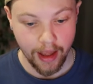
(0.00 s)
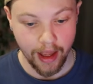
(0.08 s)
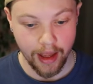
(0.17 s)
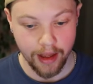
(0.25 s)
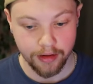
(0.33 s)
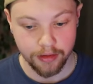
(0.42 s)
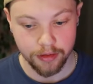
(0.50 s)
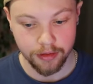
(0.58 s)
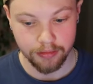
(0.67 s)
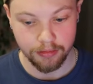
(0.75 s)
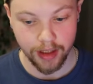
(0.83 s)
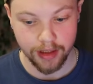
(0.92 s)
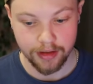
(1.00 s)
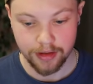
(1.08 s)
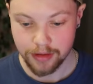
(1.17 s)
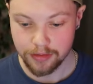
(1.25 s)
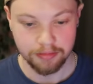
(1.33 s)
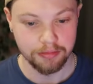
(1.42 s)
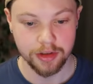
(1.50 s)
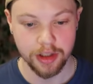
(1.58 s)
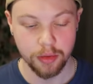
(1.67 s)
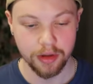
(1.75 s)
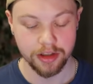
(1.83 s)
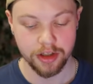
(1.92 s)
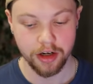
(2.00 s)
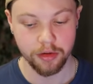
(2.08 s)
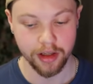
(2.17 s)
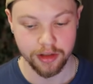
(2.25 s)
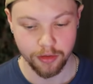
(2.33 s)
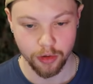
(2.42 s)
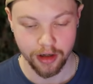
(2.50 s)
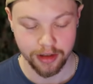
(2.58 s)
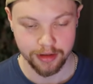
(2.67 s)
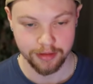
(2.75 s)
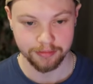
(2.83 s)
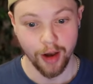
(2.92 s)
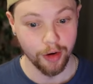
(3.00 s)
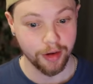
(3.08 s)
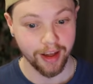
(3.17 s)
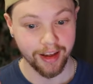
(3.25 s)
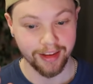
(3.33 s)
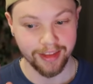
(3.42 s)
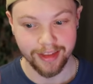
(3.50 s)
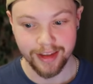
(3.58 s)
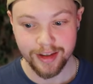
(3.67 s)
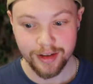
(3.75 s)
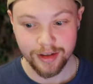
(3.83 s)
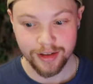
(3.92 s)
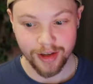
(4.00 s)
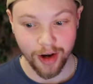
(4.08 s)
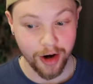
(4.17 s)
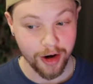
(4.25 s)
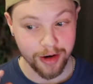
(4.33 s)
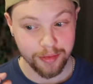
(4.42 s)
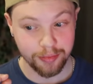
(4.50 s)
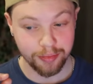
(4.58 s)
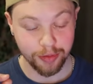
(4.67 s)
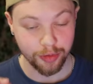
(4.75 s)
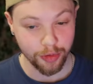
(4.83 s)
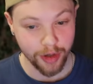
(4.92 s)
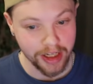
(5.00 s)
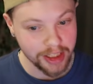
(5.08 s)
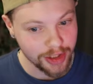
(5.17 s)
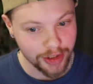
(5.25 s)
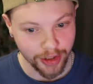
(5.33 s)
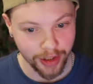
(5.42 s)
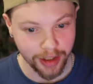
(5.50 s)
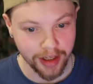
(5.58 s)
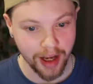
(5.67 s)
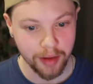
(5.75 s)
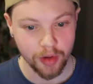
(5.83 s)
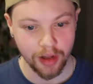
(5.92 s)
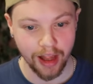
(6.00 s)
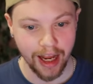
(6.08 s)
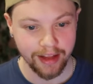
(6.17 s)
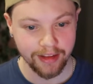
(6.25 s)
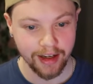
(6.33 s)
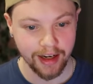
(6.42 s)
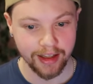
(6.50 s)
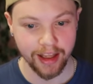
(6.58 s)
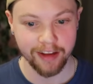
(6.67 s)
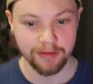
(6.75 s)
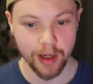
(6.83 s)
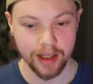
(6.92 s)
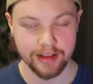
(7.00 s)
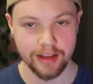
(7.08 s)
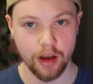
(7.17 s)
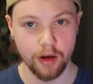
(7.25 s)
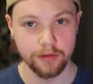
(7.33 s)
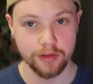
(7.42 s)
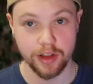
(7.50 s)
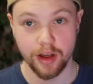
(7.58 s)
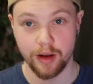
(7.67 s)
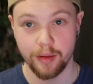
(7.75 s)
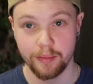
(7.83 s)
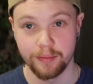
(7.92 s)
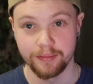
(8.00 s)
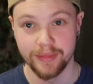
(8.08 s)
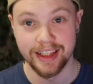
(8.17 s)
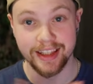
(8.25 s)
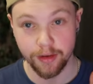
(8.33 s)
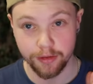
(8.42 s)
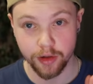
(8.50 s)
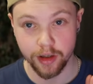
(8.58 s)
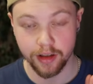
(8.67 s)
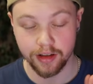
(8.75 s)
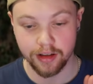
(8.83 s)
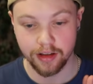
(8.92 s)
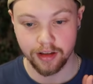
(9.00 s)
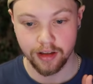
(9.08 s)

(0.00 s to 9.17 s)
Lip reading: and let's see what it generates for us. Okay, these are pretty good. I'm glad that I gave myself some different